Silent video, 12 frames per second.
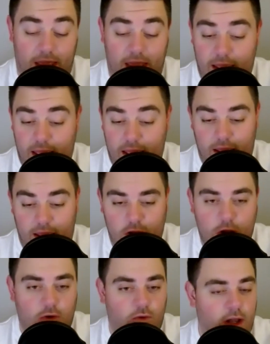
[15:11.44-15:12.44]

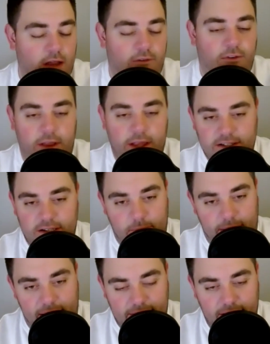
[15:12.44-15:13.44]
You could really feel his
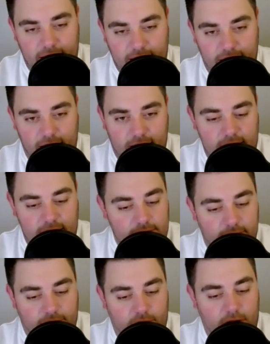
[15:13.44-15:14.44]
impact. And I think that
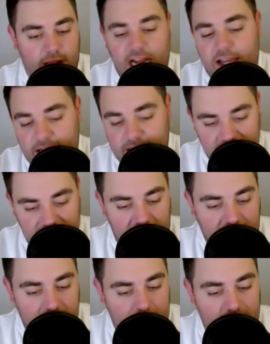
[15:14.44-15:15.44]
for a guy like
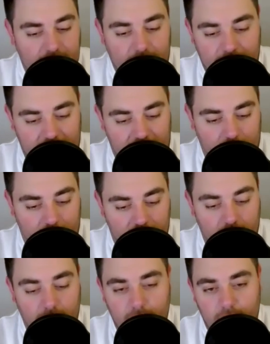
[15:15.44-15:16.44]
Siakam and a guy like
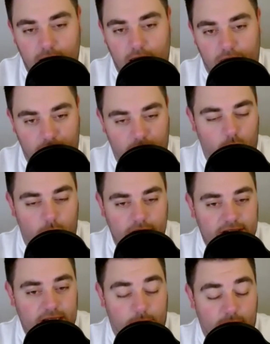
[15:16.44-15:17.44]
Haliburton, they're the
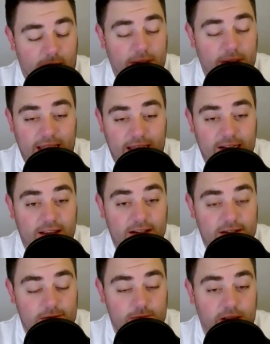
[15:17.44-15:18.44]
ones that probably needed
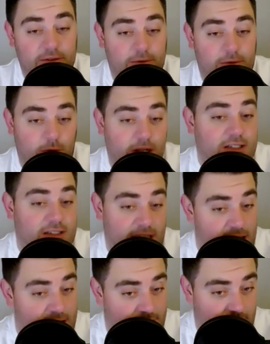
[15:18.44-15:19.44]
this
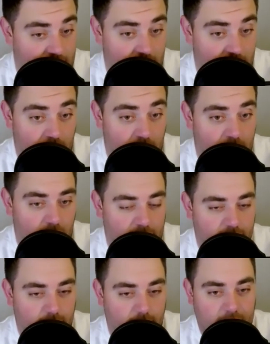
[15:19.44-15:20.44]
reset
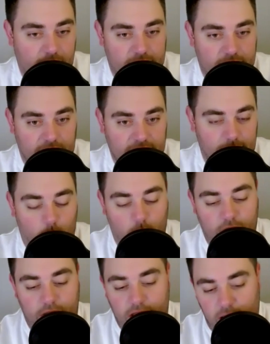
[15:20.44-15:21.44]
of the regular season more
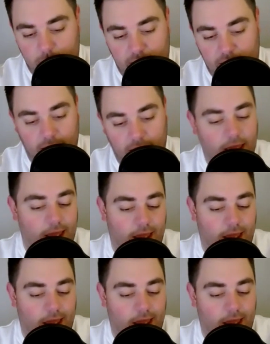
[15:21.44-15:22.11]
than anybody,